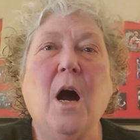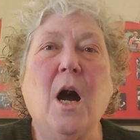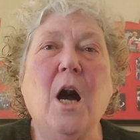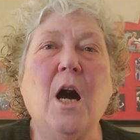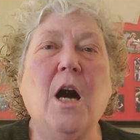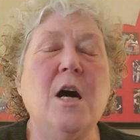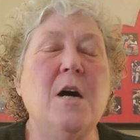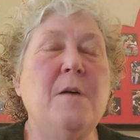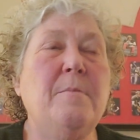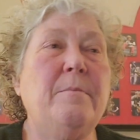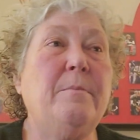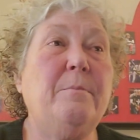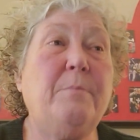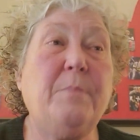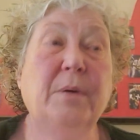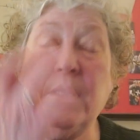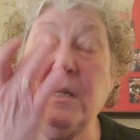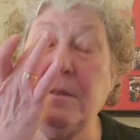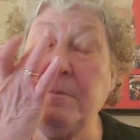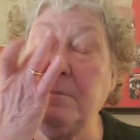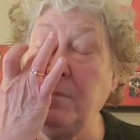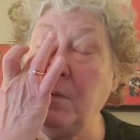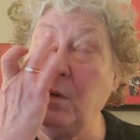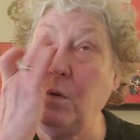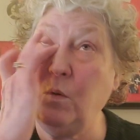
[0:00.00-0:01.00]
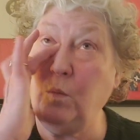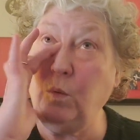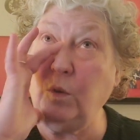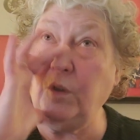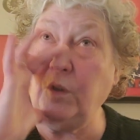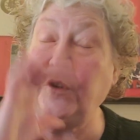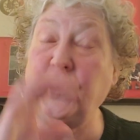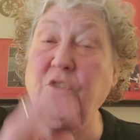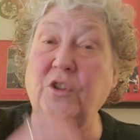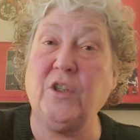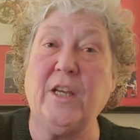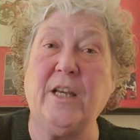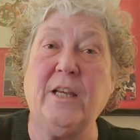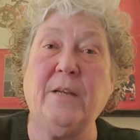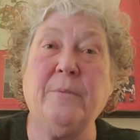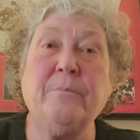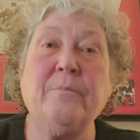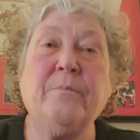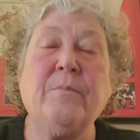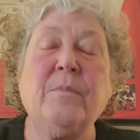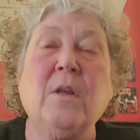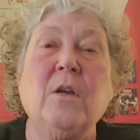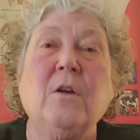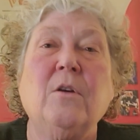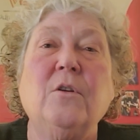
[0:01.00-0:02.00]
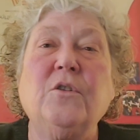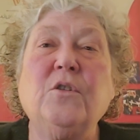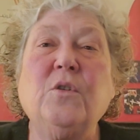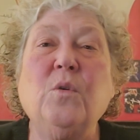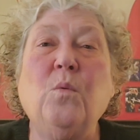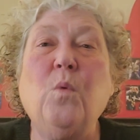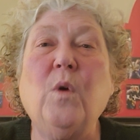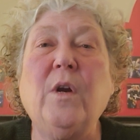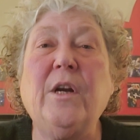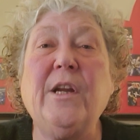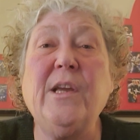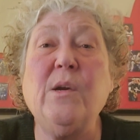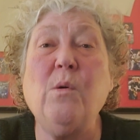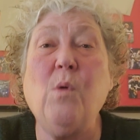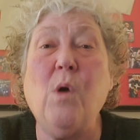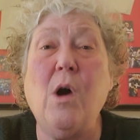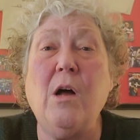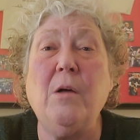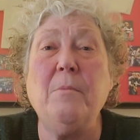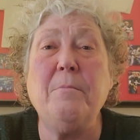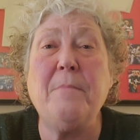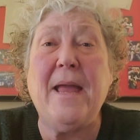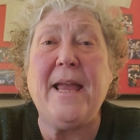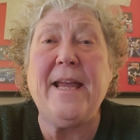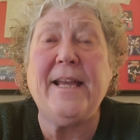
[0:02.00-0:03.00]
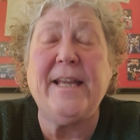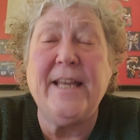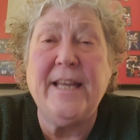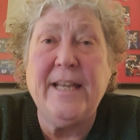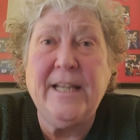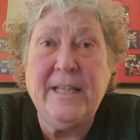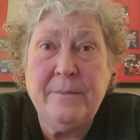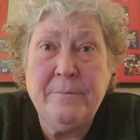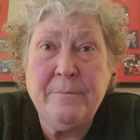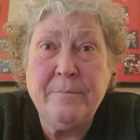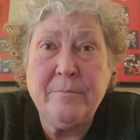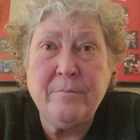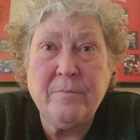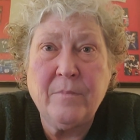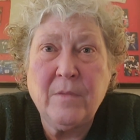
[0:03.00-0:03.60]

Um, but we'll see. So what are you all making?